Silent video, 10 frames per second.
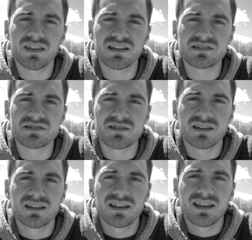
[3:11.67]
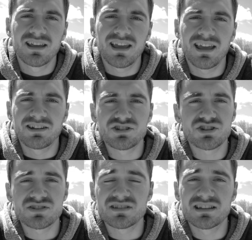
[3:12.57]
things and it's
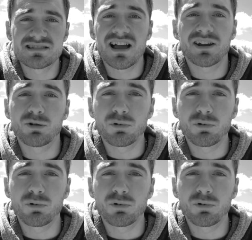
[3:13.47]
just, it's not going to